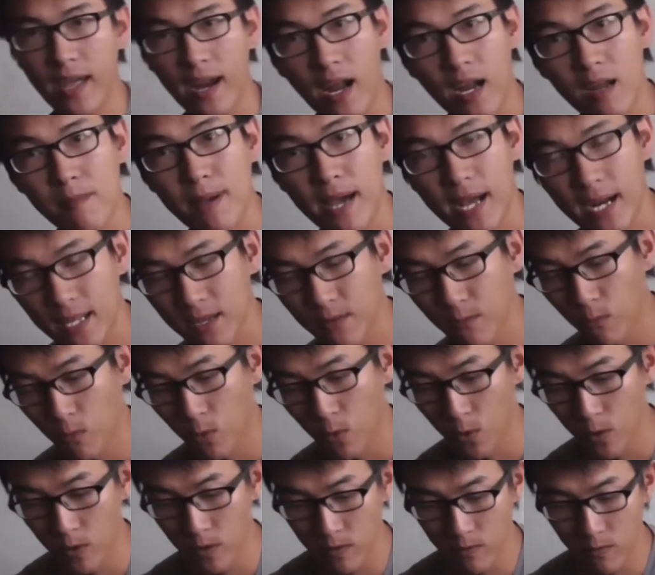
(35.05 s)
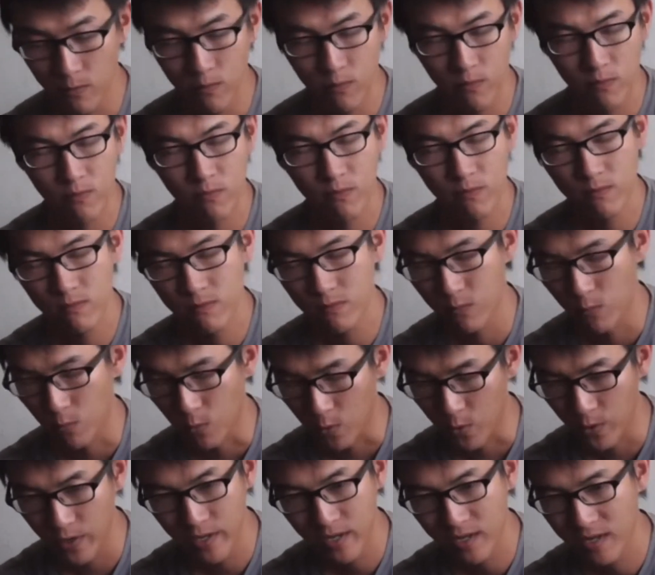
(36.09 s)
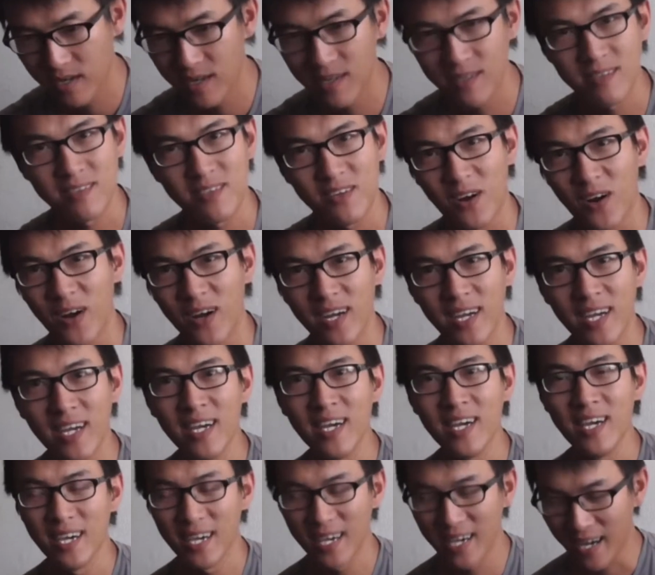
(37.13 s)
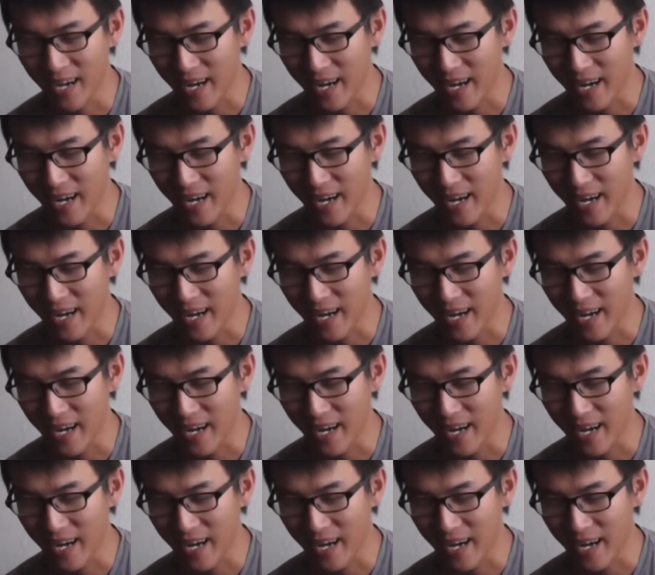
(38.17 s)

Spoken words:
automatically it